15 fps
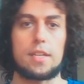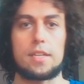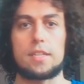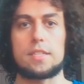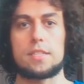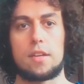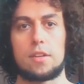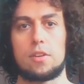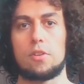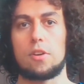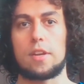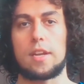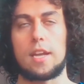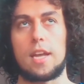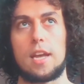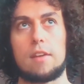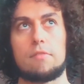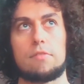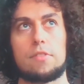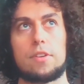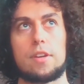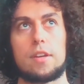is, not
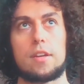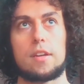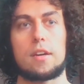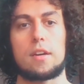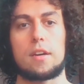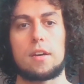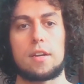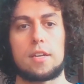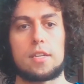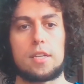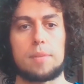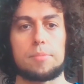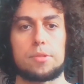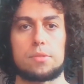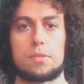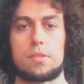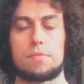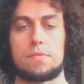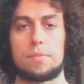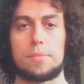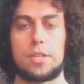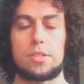every archetypal
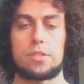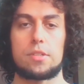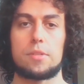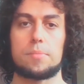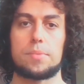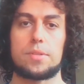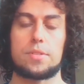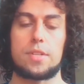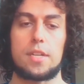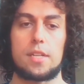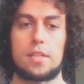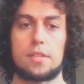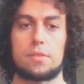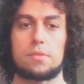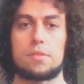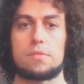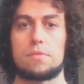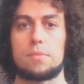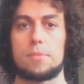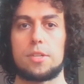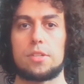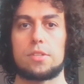transformation and personality
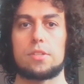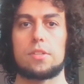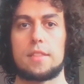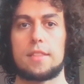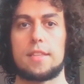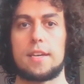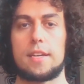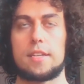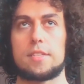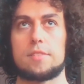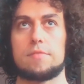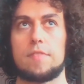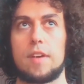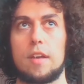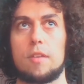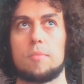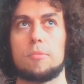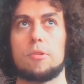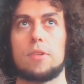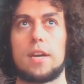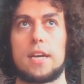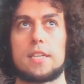transformation that is
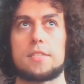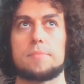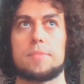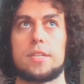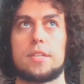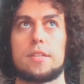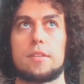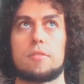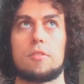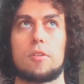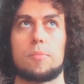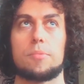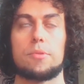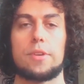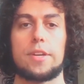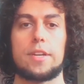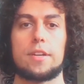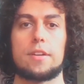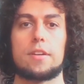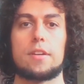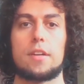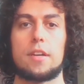valuable has been
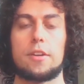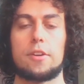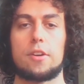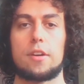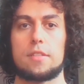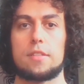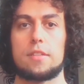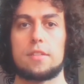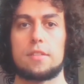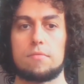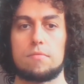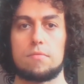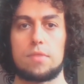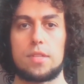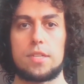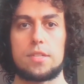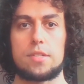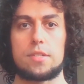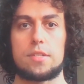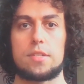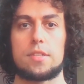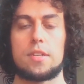incorporated early on in
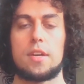religions,